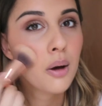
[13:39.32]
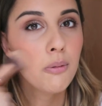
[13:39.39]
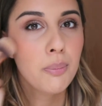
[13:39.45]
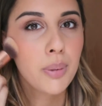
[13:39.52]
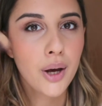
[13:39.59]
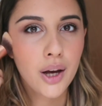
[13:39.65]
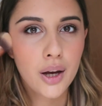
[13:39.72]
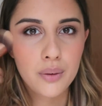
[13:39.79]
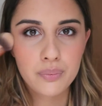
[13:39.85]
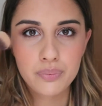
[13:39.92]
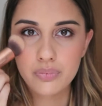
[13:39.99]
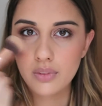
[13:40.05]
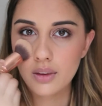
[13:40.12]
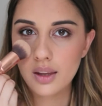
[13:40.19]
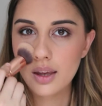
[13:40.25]
But
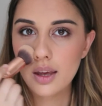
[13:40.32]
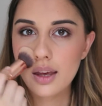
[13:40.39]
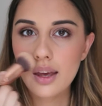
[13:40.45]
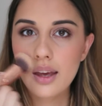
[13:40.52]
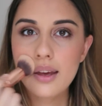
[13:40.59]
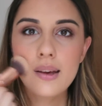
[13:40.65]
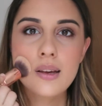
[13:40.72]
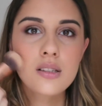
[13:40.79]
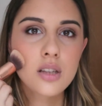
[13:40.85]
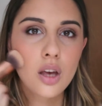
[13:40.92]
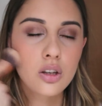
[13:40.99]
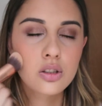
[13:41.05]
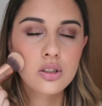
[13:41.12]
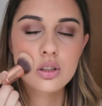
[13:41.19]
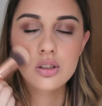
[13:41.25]
it is
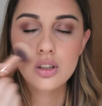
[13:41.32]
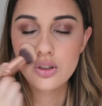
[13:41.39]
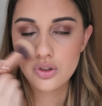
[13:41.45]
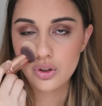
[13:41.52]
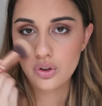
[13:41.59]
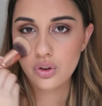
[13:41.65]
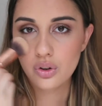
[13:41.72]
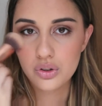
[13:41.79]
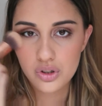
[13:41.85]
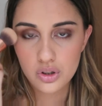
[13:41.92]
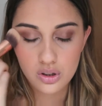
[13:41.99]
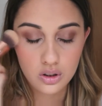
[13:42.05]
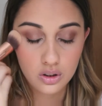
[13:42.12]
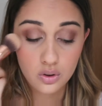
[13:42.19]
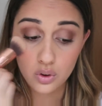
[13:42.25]
such a
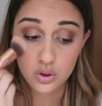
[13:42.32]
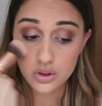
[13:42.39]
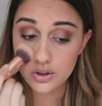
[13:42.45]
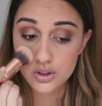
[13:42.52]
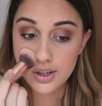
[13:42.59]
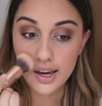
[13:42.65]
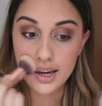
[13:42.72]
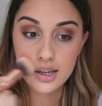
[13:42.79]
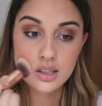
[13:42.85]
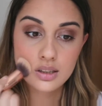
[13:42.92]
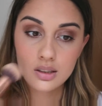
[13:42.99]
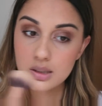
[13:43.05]
gorgeous shade,